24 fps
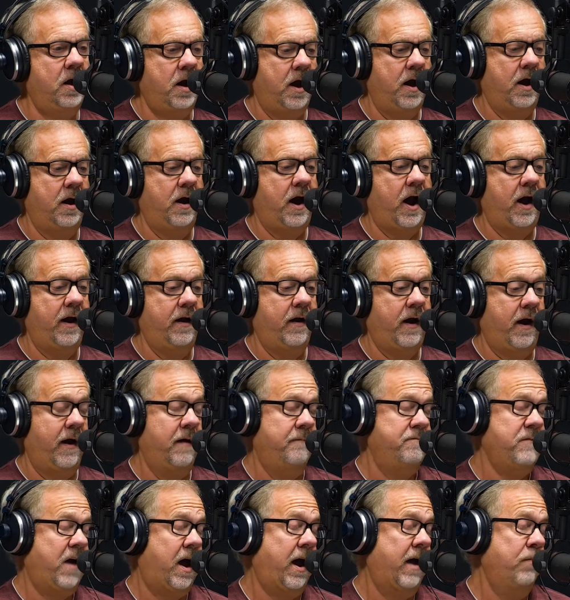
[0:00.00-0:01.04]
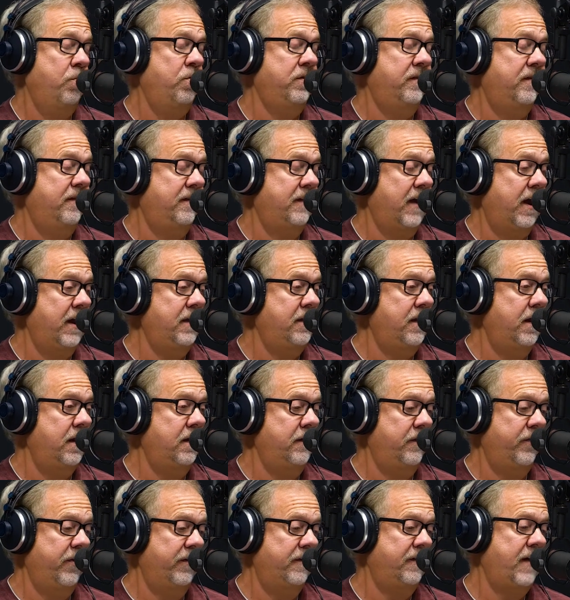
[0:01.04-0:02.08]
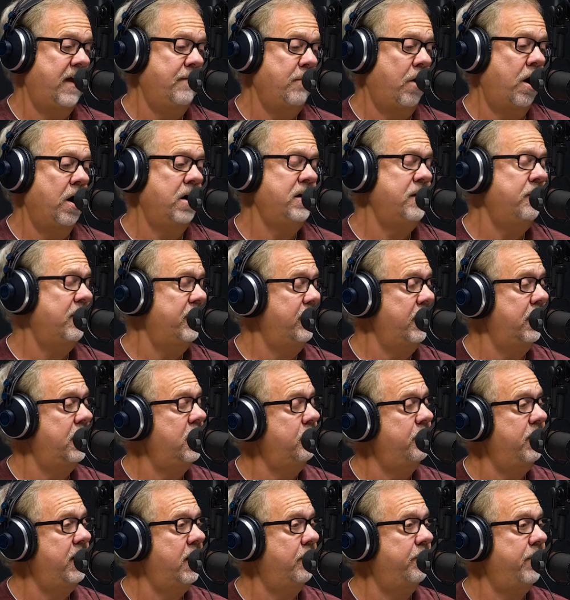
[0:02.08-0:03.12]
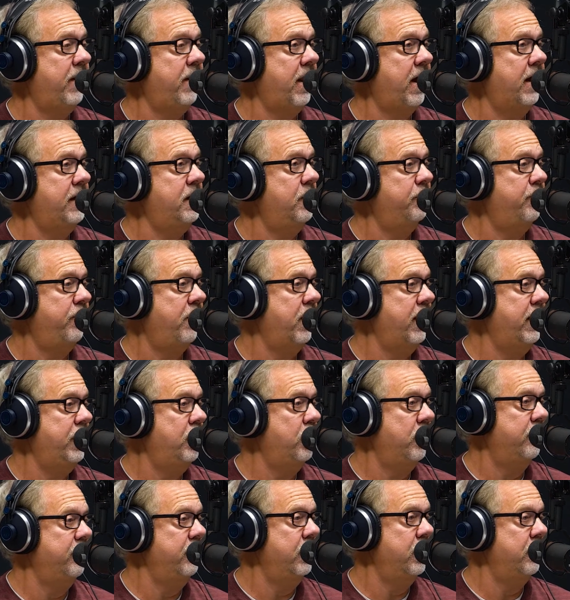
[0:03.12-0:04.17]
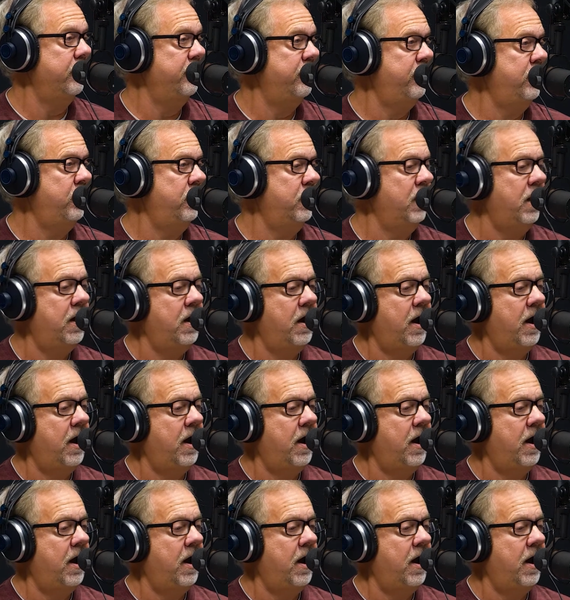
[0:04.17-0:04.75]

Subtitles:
I would say that the same argument then could be applied to praying over your food.